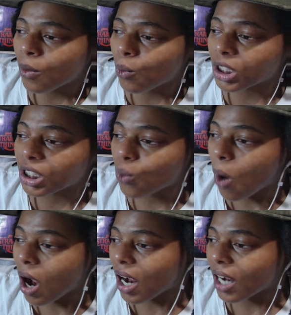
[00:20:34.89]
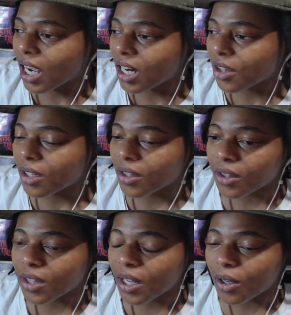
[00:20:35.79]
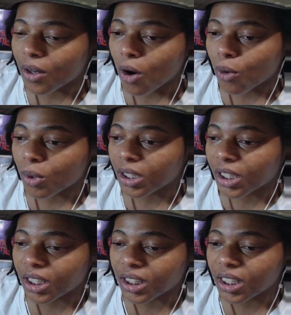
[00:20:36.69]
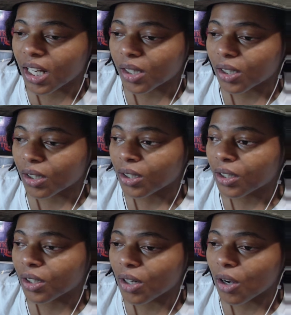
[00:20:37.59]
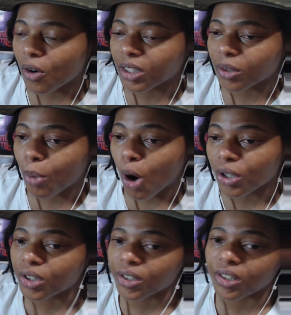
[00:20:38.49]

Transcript: Which is why I kind of think that they are really good together, you know, as partners.